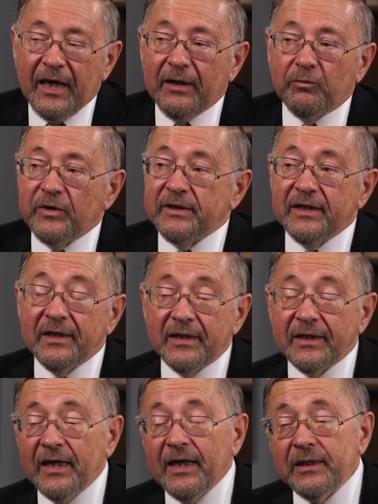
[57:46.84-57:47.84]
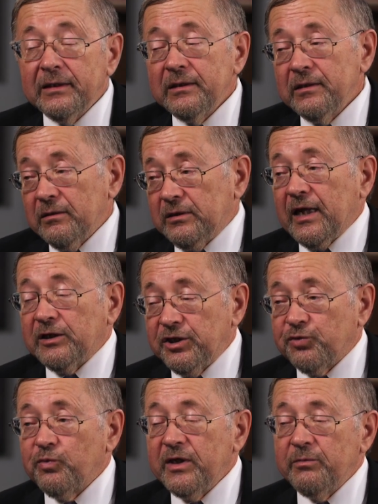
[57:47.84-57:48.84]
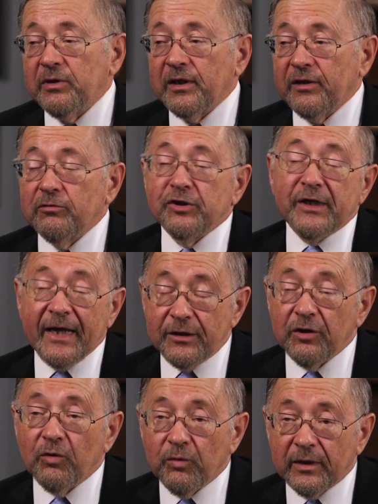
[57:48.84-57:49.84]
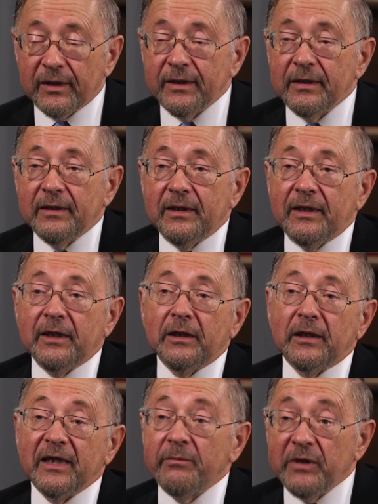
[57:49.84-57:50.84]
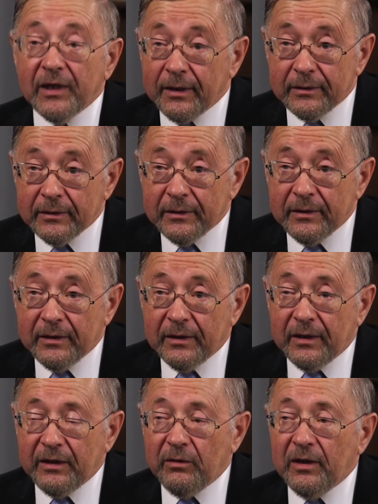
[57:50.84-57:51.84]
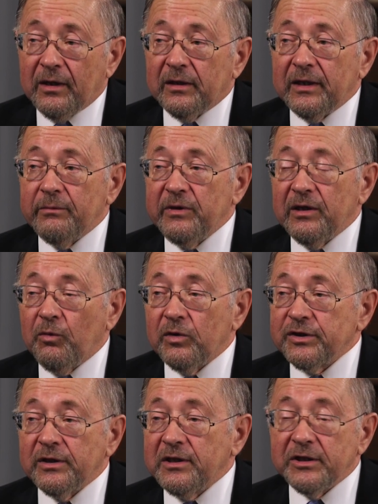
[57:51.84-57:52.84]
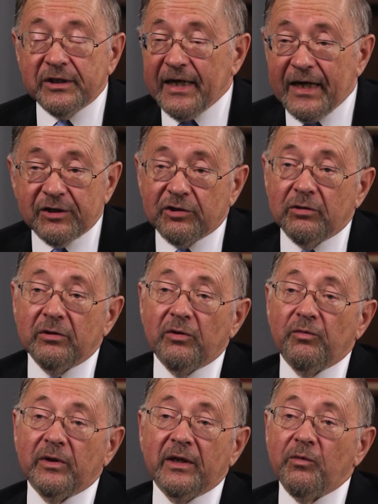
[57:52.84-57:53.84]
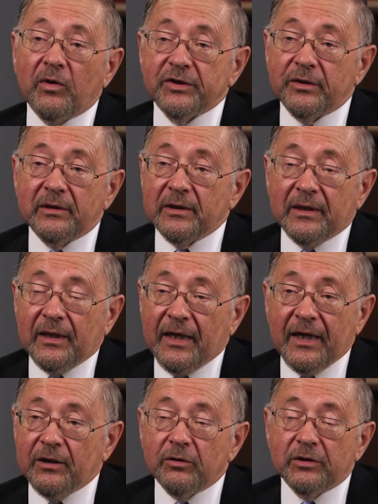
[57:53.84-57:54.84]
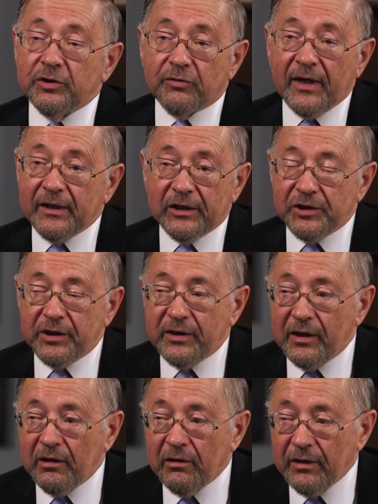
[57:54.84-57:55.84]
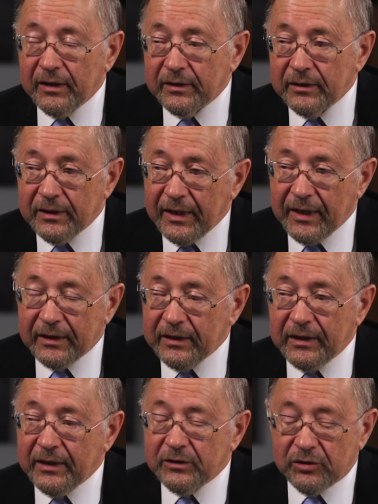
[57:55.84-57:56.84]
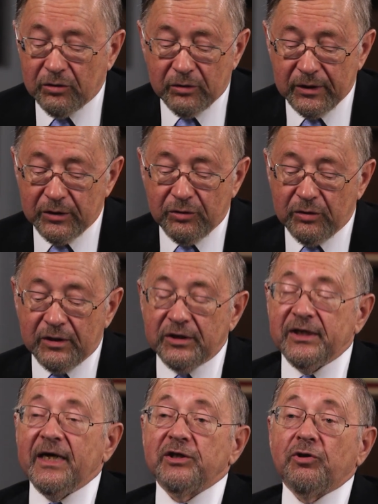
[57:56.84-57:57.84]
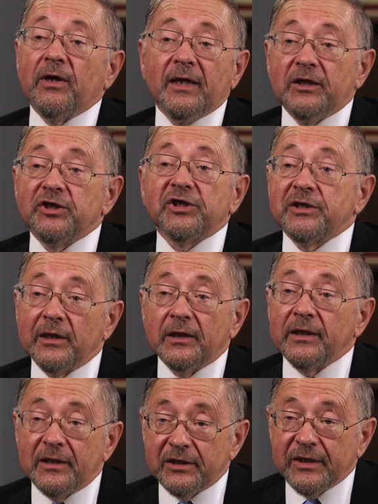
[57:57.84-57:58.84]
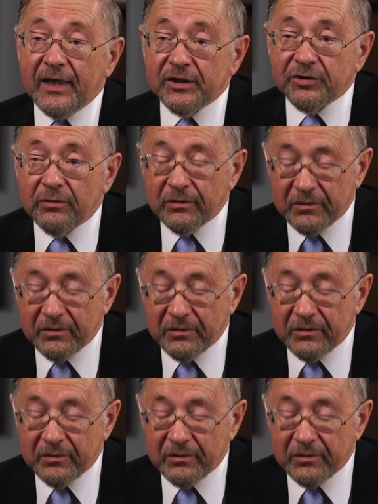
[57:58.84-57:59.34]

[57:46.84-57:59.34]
And we did it again, not just we, but others, NATO, really, in Libya. Libya was a disaster. There really wasn't a good strategy there, and it turned into a disaster, and is still a disaster.